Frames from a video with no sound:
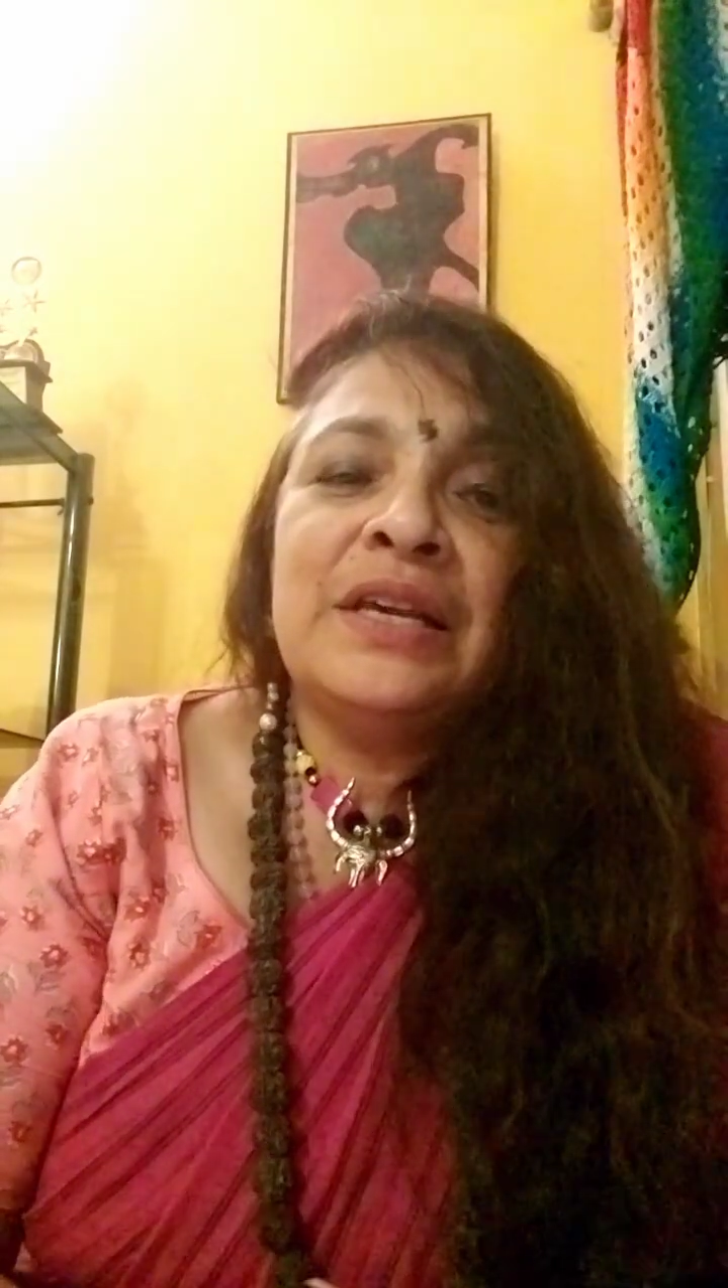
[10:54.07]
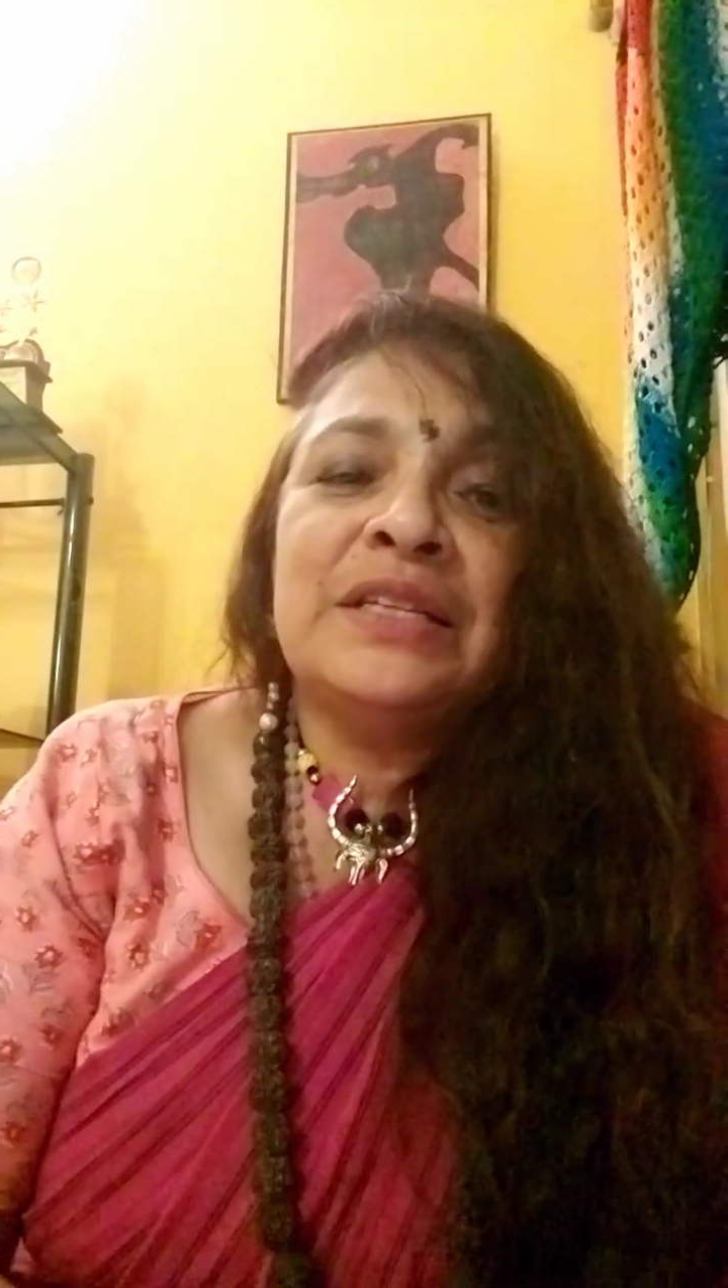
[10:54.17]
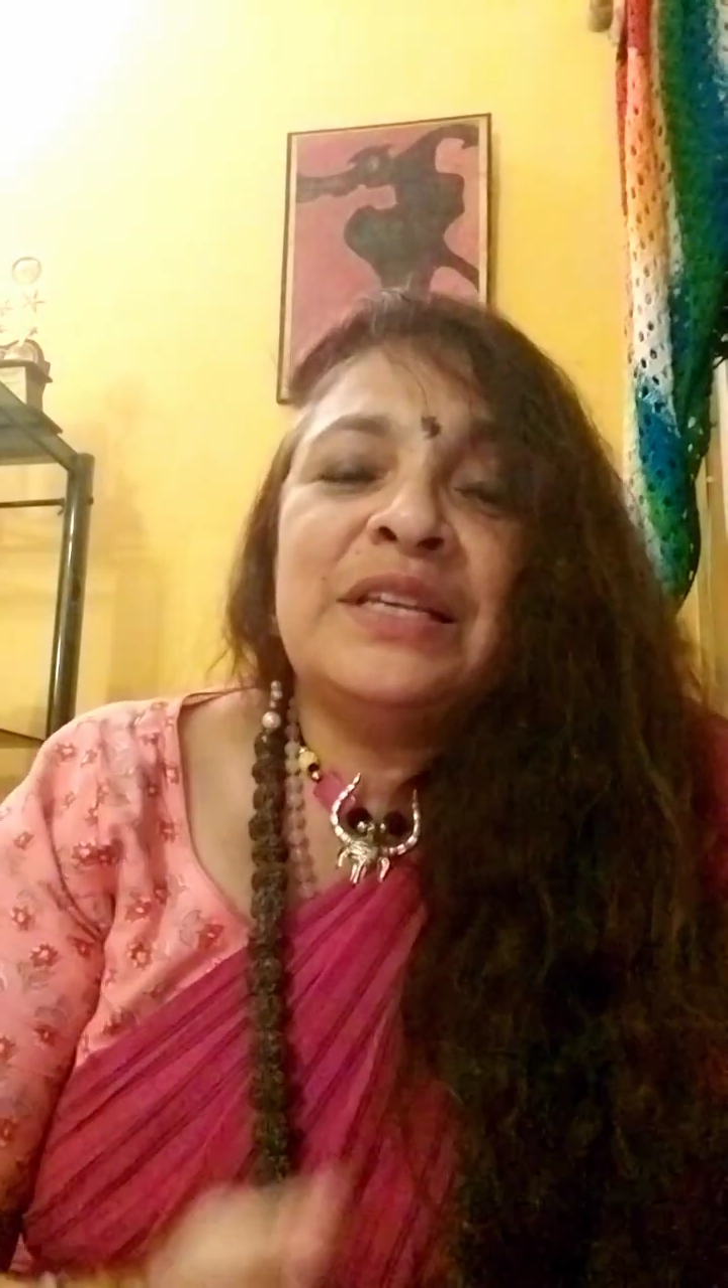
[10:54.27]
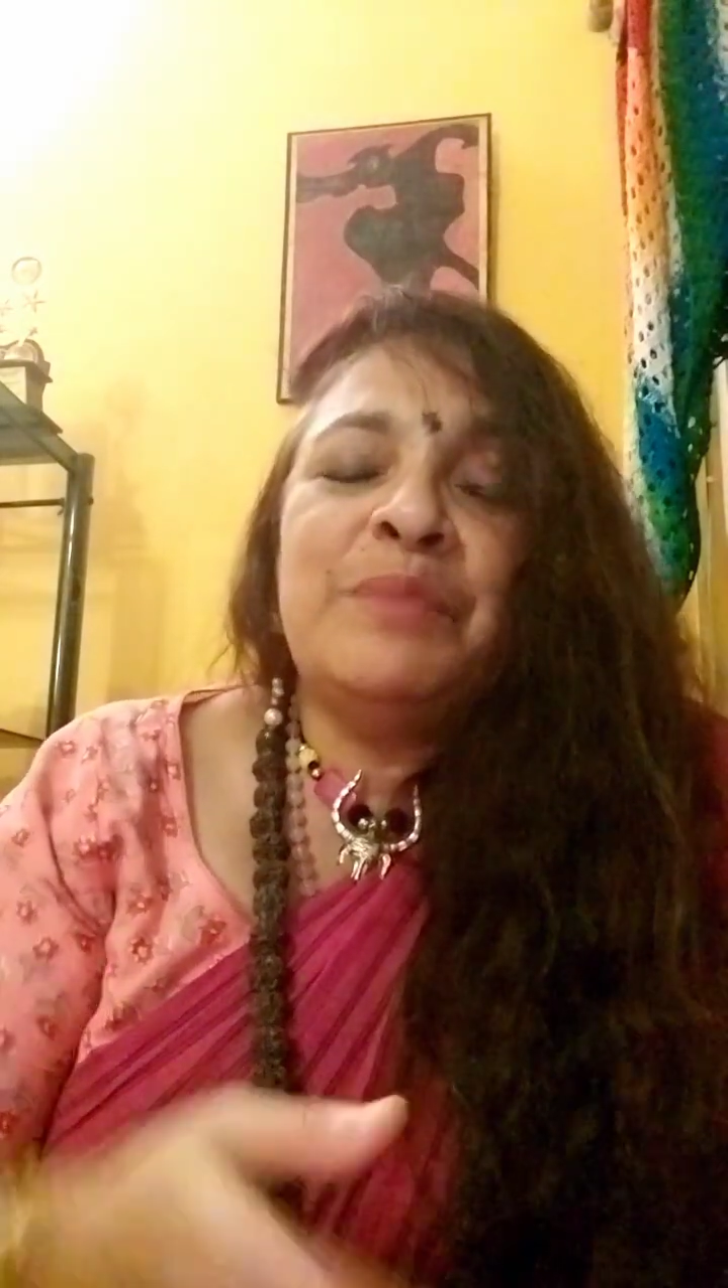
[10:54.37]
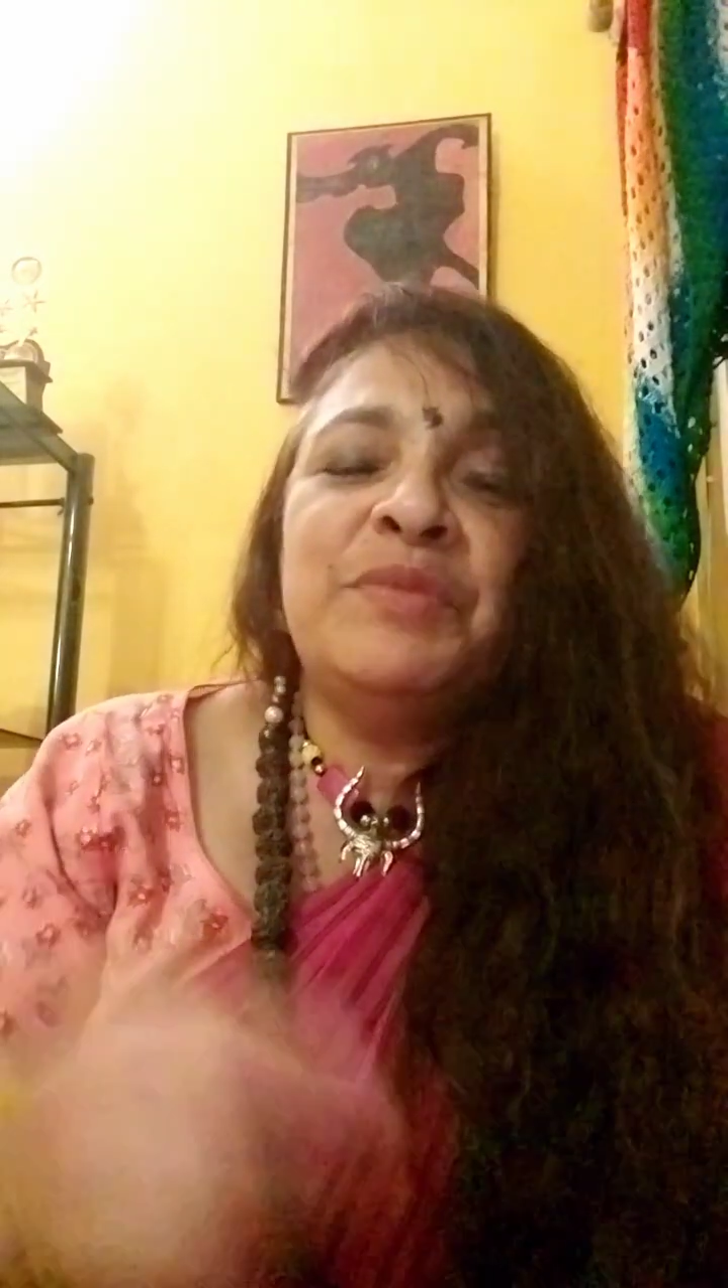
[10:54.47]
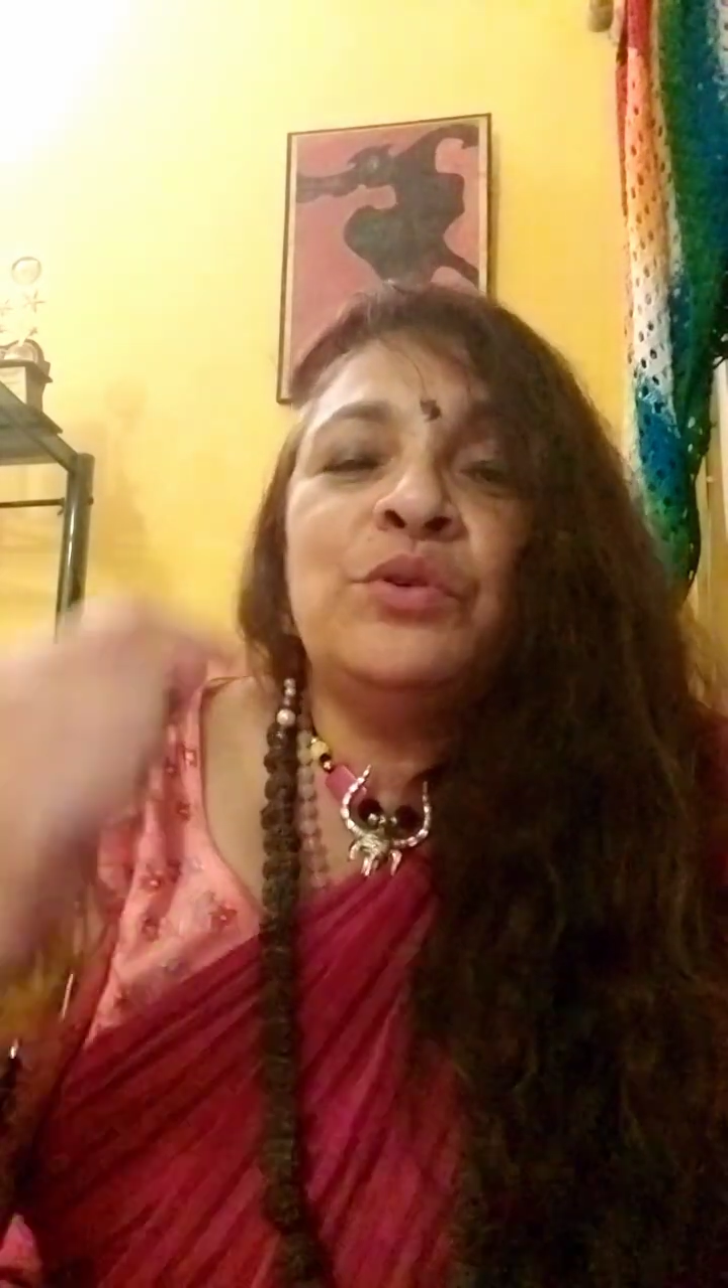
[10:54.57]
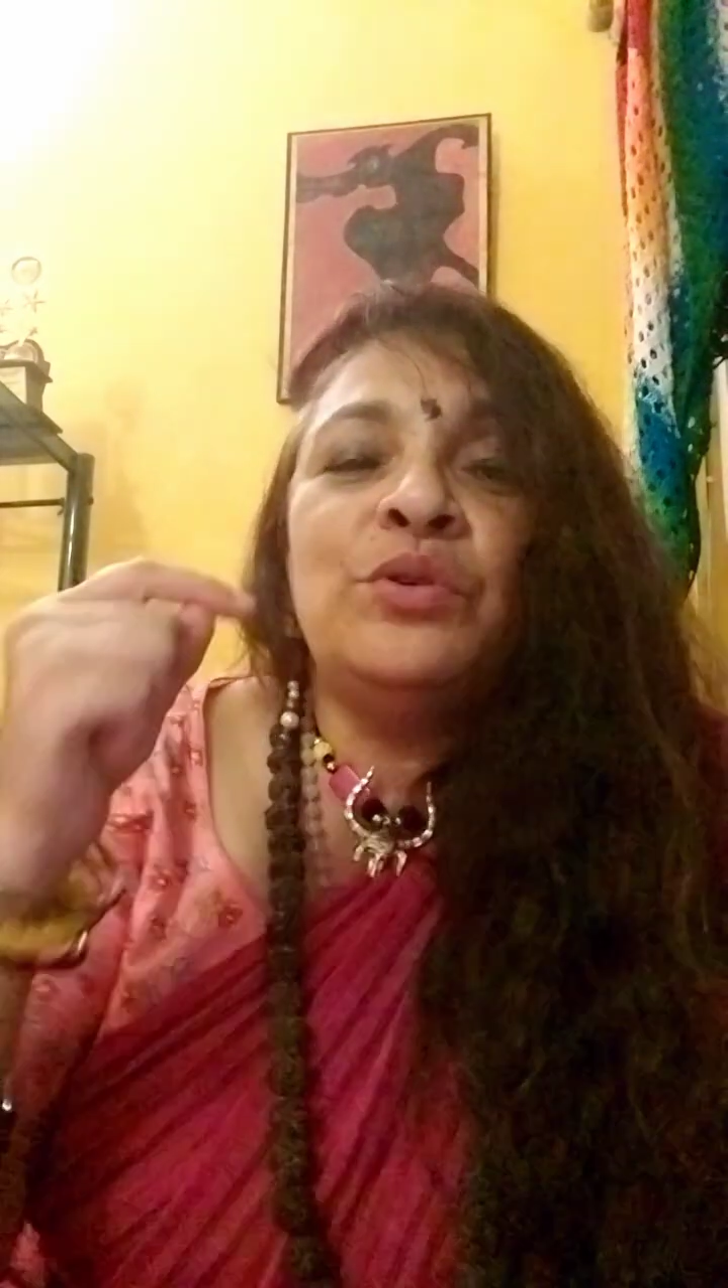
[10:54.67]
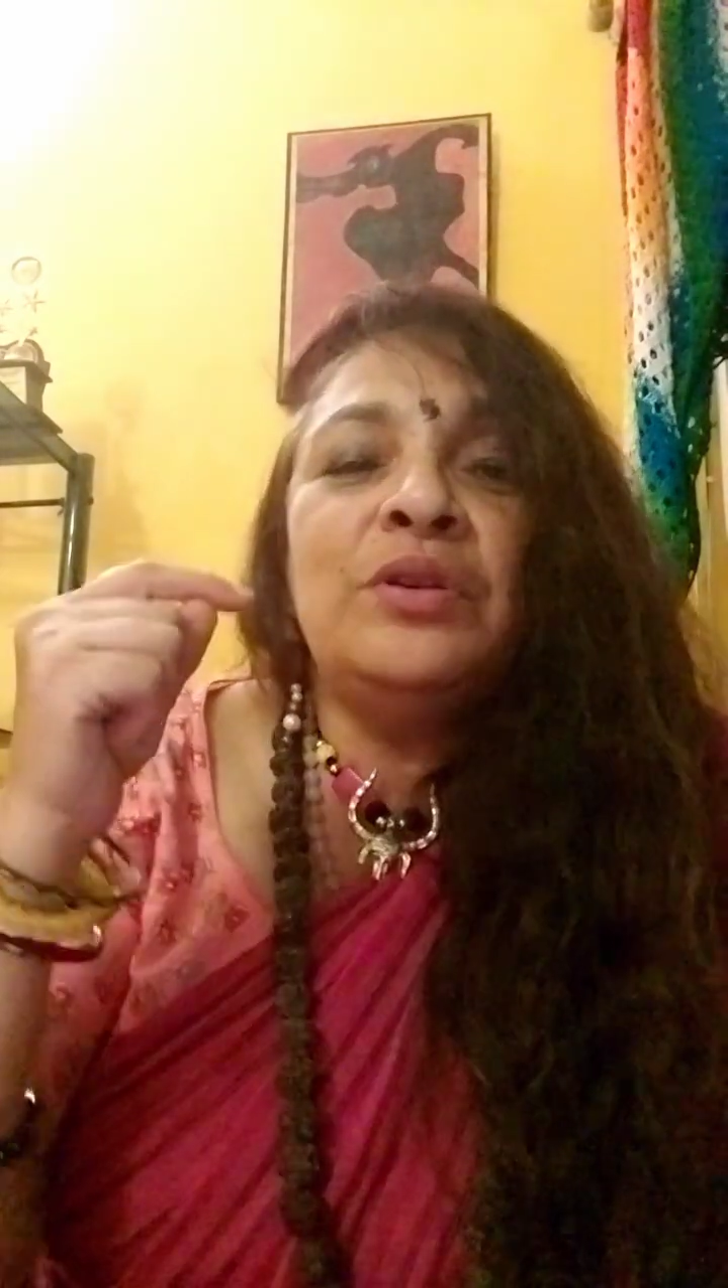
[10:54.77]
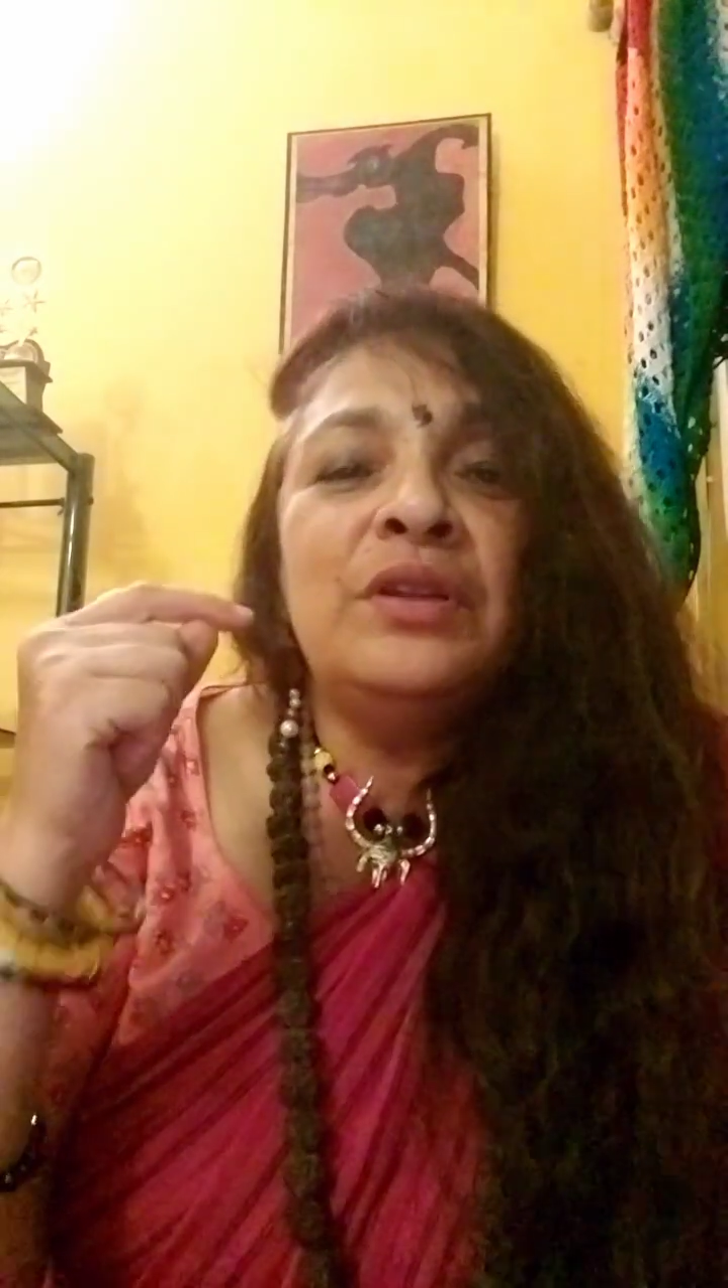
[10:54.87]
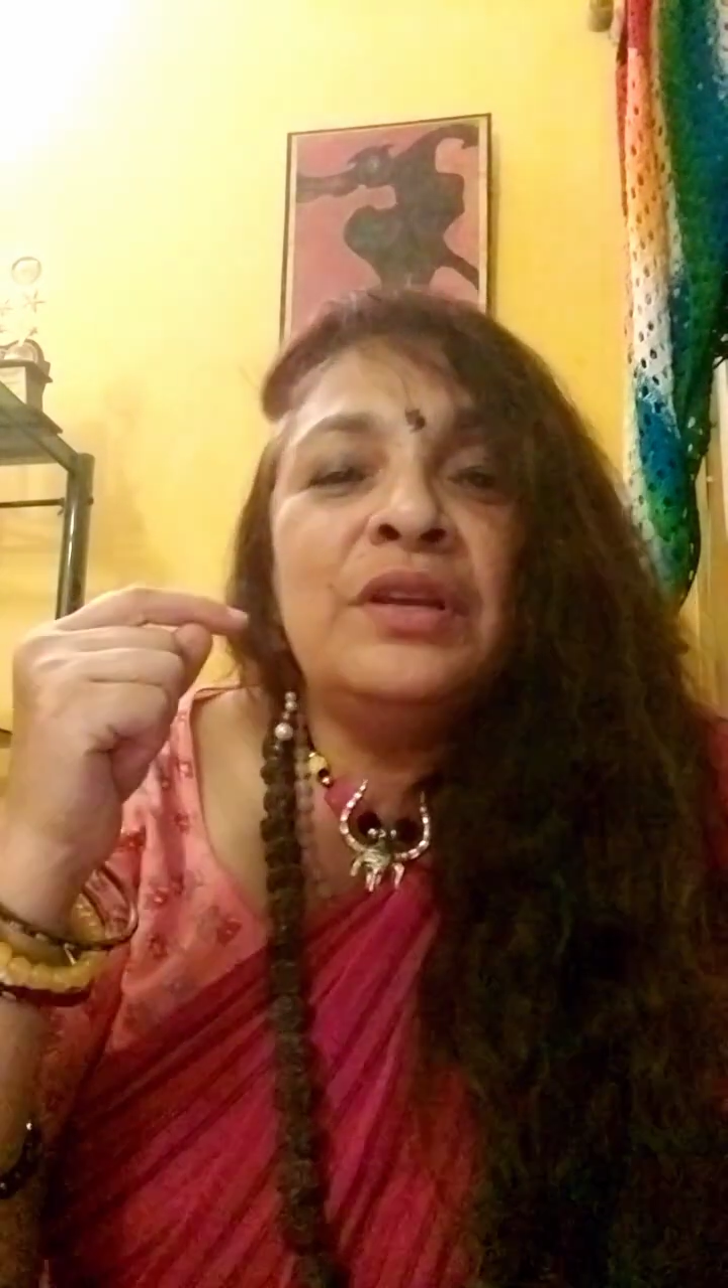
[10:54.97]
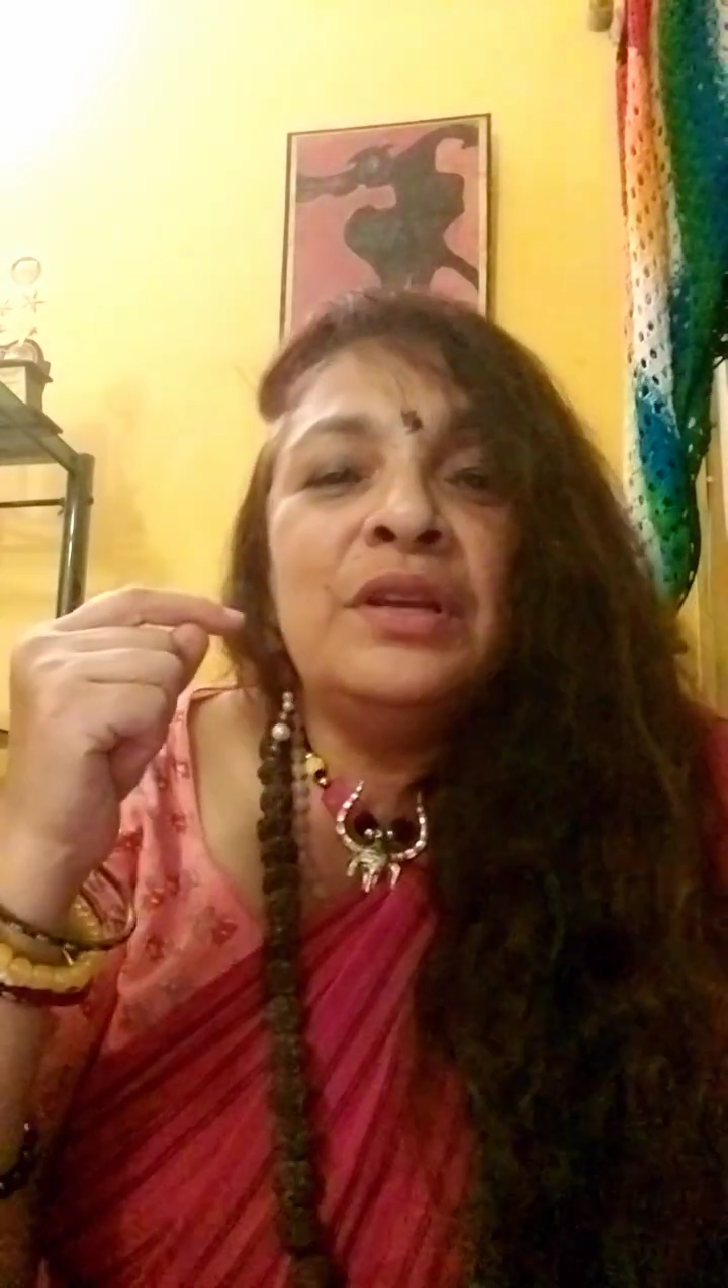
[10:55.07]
Something good